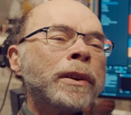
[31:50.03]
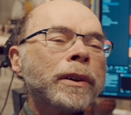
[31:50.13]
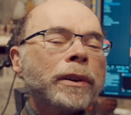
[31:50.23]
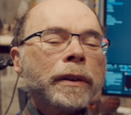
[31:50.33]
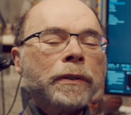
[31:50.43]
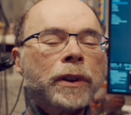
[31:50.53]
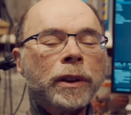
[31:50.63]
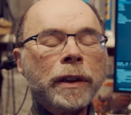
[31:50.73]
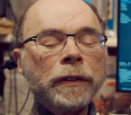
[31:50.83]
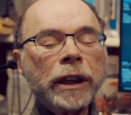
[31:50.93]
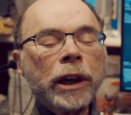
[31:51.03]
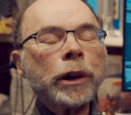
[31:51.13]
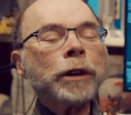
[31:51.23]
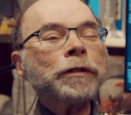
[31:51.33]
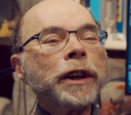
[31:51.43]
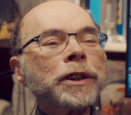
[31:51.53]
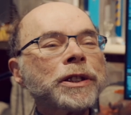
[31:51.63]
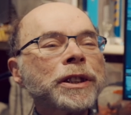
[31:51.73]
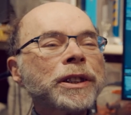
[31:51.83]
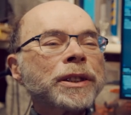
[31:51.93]
They're living out our
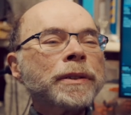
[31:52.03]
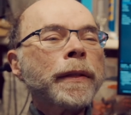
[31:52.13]
fantasies.